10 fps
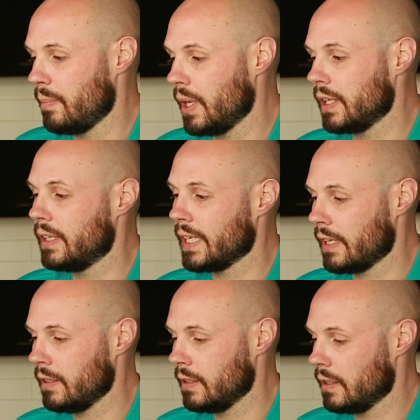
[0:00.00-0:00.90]
But
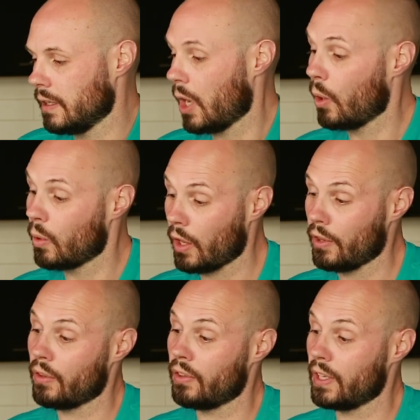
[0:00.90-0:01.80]
again, uh, oh,
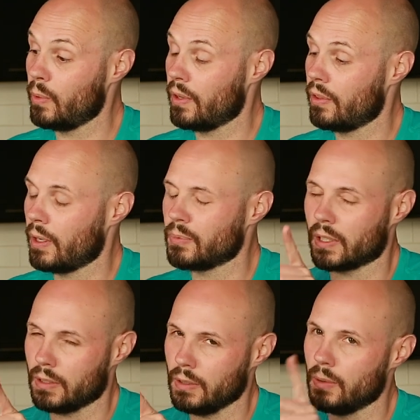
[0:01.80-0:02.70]
the other thing with, I'm
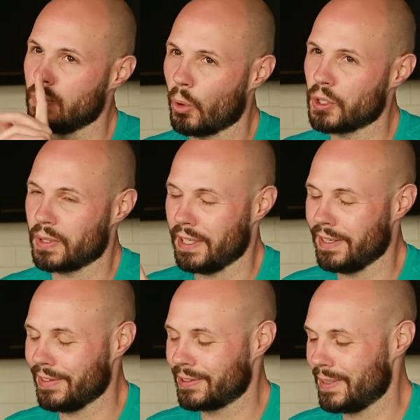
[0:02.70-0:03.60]
sorry, portrait,
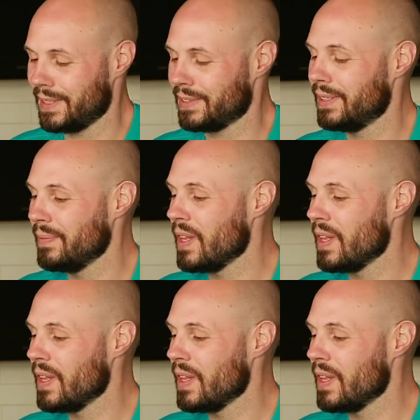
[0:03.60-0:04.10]
not the greatest.